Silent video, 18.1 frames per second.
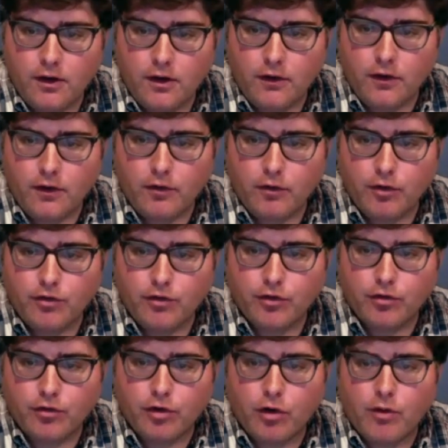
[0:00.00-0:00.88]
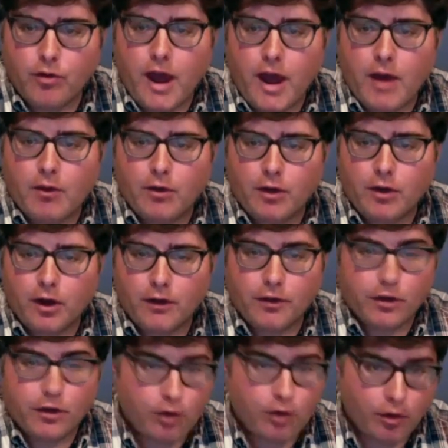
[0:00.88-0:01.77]
near the original Croton
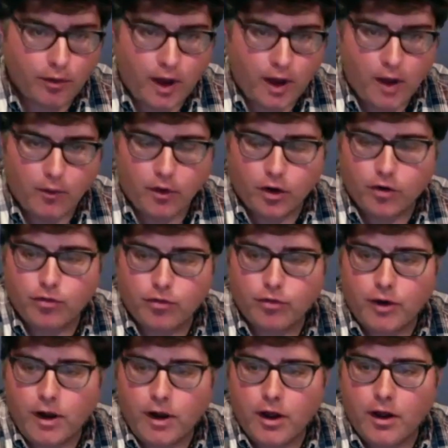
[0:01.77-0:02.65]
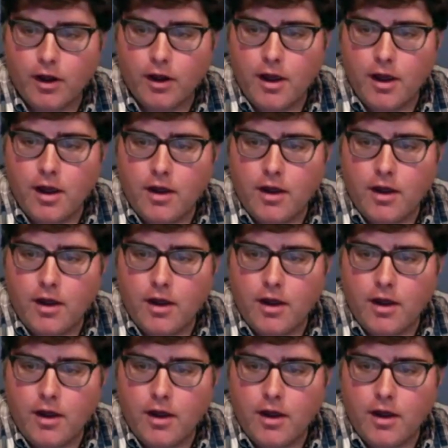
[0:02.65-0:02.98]
Aqueduct The Croton Aqueduct Trail.